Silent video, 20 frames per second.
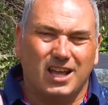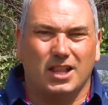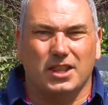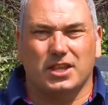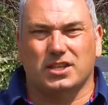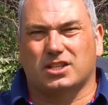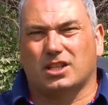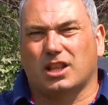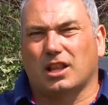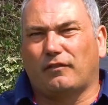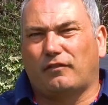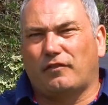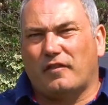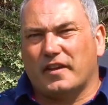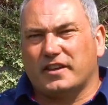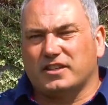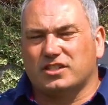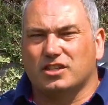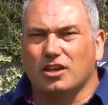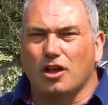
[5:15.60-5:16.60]
this club
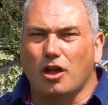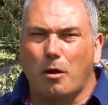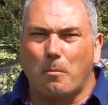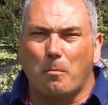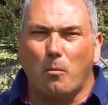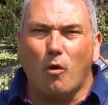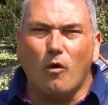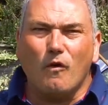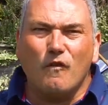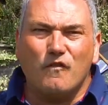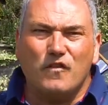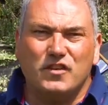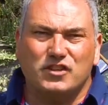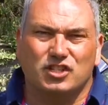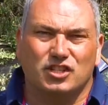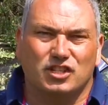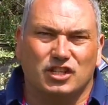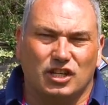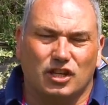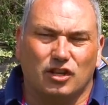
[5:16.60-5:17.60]
face more
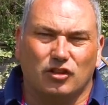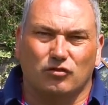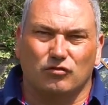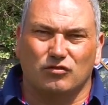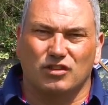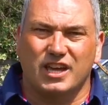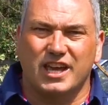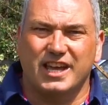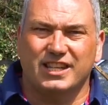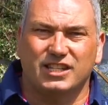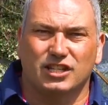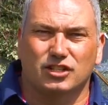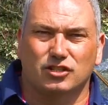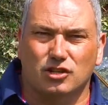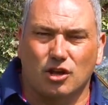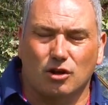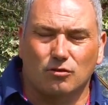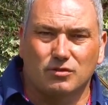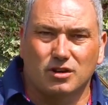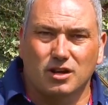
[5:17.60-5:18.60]
efficiently through the hitting
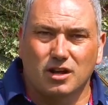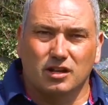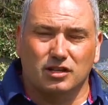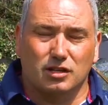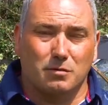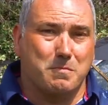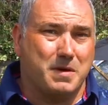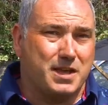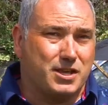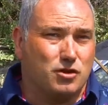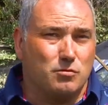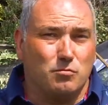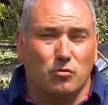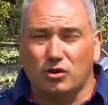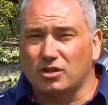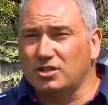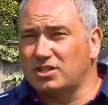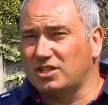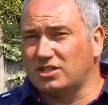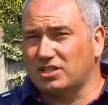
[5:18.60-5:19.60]
zone to make you more
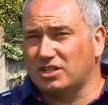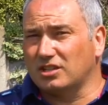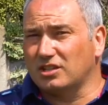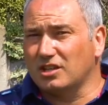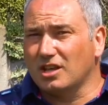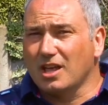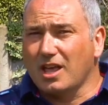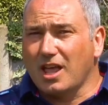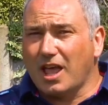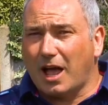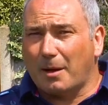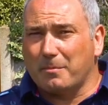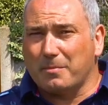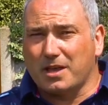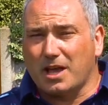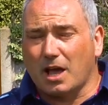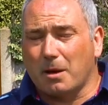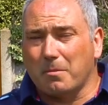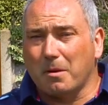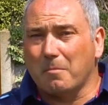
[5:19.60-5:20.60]
consistent and
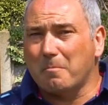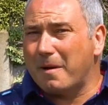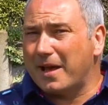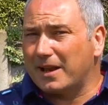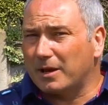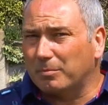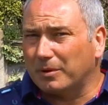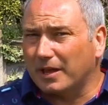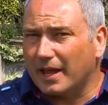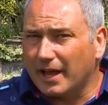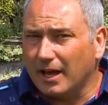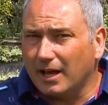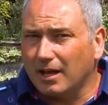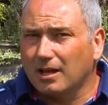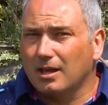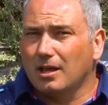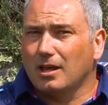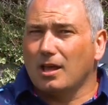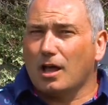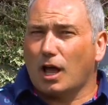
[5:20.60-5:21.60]
become a better player
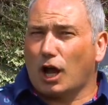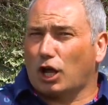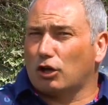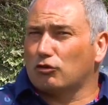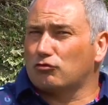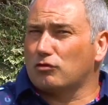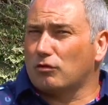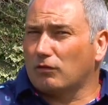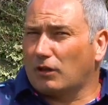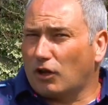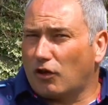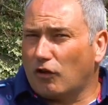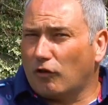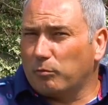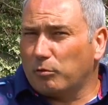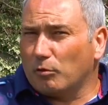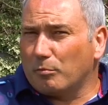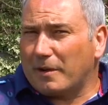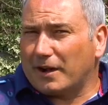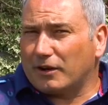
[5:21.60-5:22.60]
and control that golf
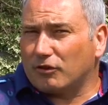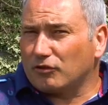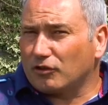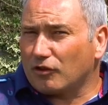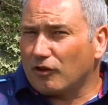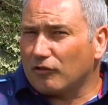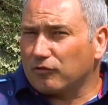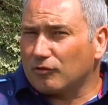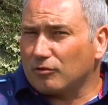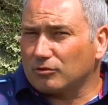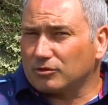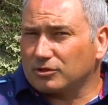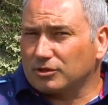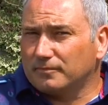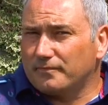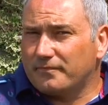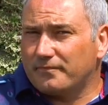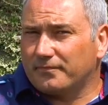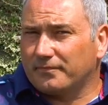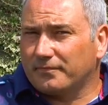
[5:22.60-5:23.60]
ball better on the golf course.
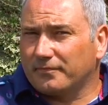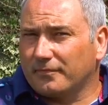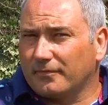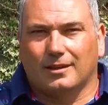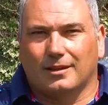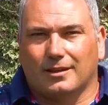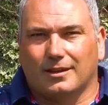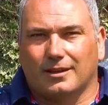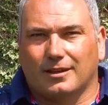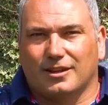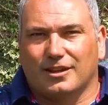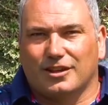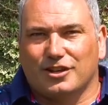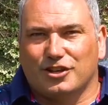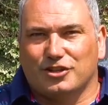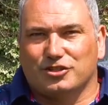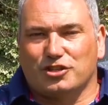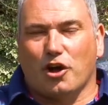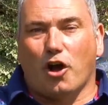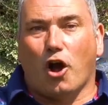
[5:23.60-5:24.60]

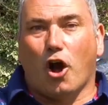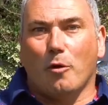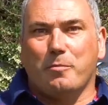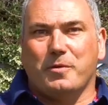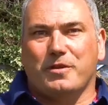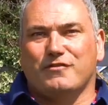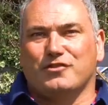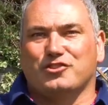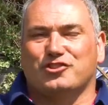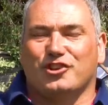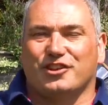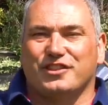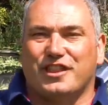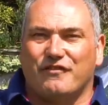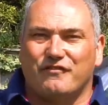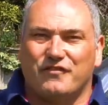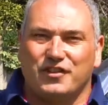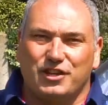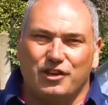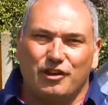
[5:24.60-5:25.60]
So I hope you've enjoyed
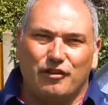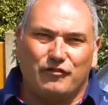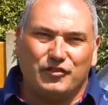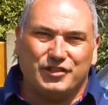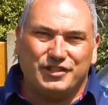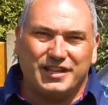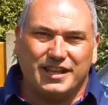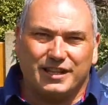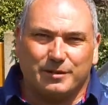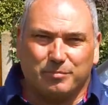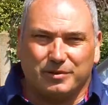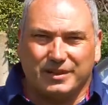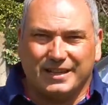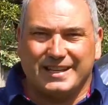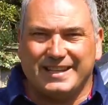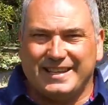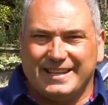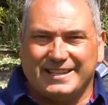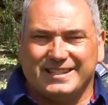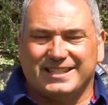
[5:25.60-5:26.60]
that video. If you did,
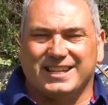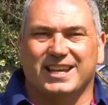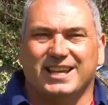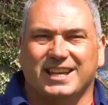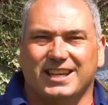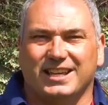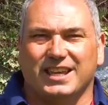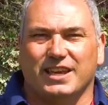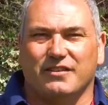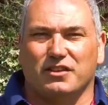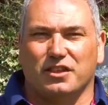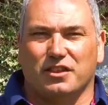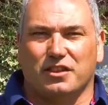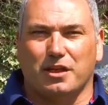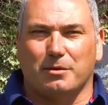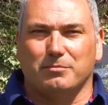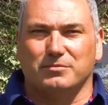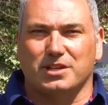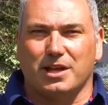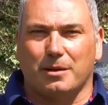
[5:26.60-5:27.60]
please give it a
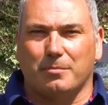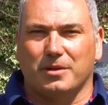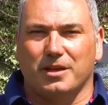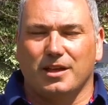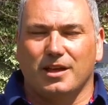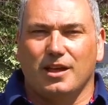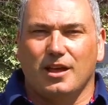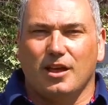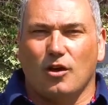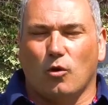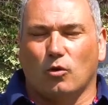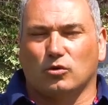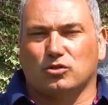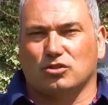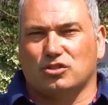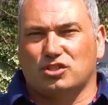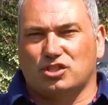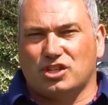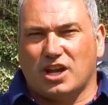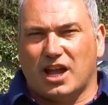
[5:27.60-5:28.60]
thumbs up.
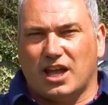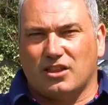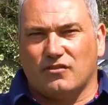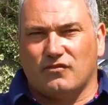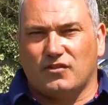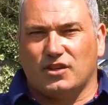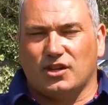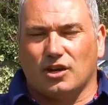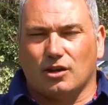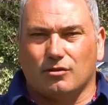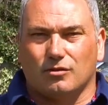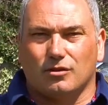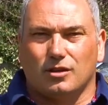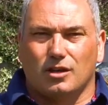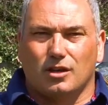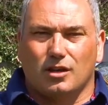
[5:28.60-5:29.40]
Also share the video.